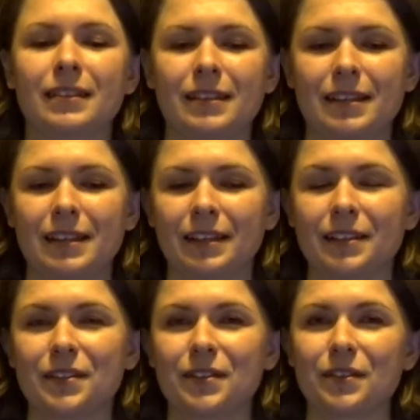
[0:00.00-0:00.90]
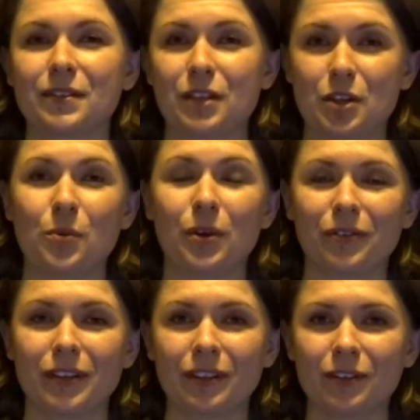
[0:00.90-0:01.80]
Yes, you will
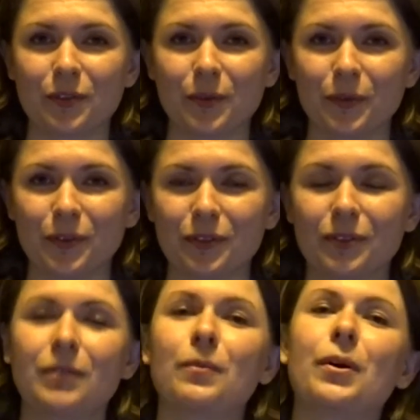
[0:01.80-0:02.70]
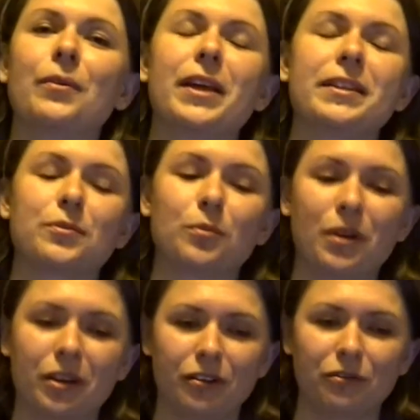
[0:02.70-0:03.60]
take the tools. Well, that's
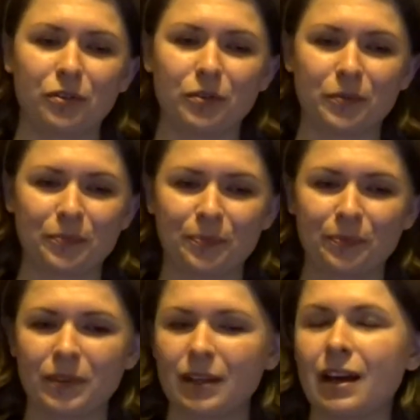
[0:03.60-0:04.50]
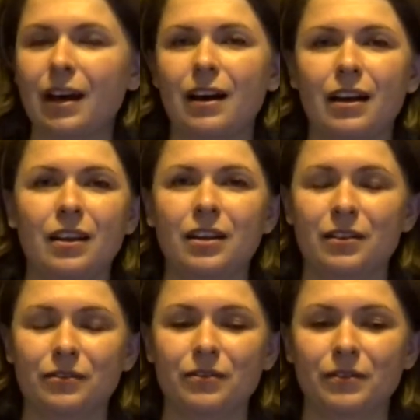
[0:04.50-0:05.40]
wonderful. I love
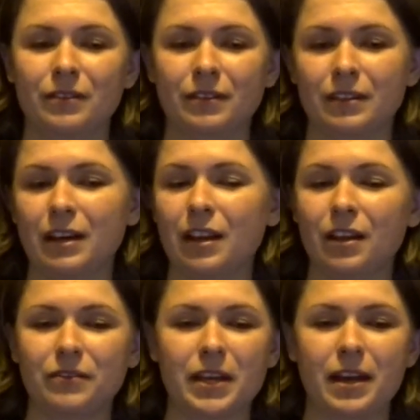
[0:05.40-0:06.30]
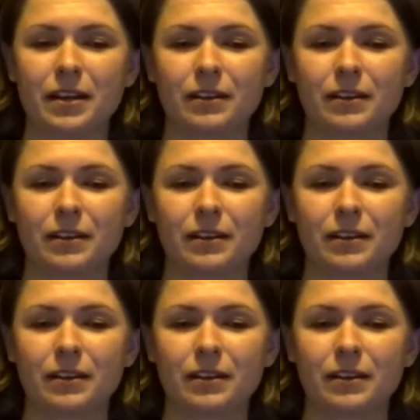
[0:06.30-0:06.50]
that.